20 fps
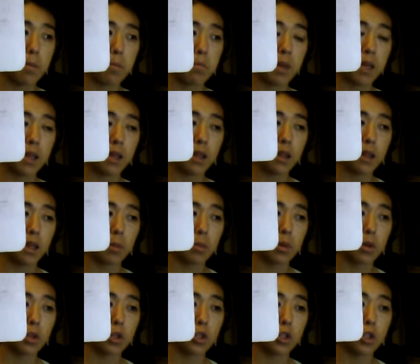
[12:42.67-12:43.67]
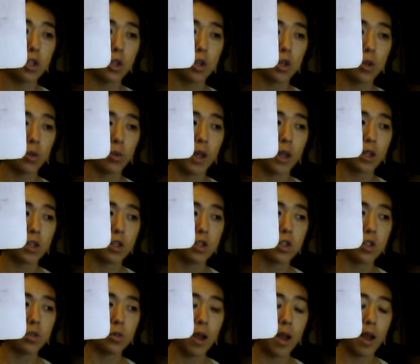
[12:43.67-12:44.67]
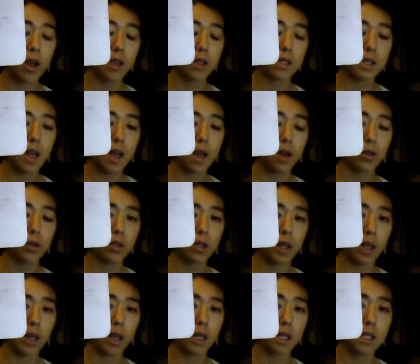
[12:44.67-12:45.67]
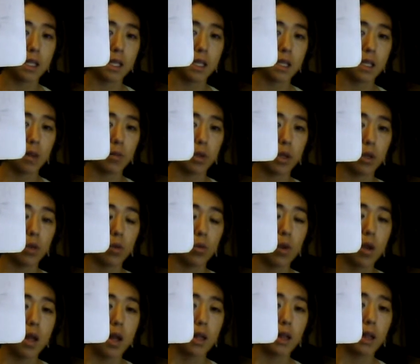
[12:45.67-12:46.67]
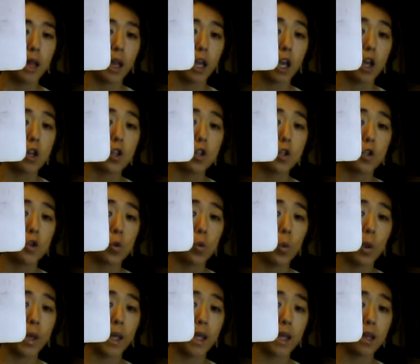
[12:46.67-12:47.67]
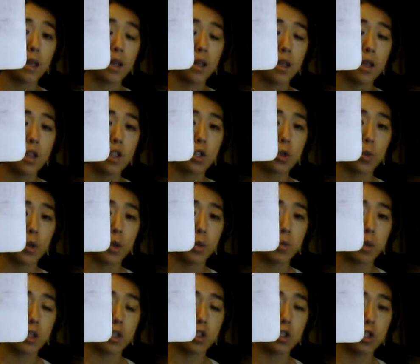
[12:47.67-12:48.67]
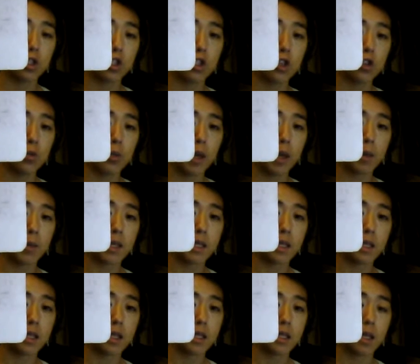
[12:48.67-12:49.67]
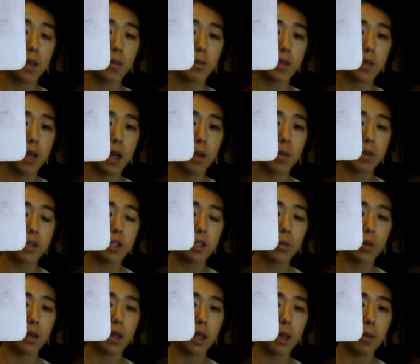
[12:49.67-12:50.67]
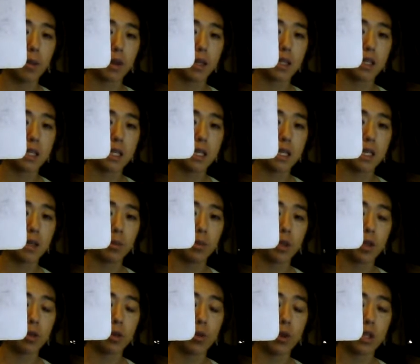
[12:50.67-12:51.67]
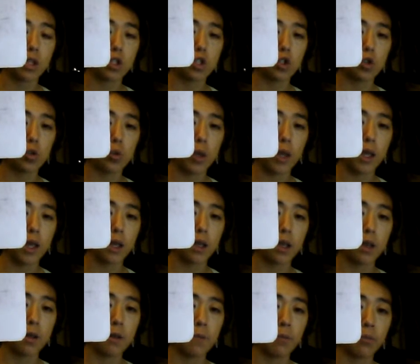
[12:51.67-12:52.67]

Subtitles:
mean the number 2 that do sound like a TW, like twin. Twin means two babies at the same time, and so we think about the TW in twin,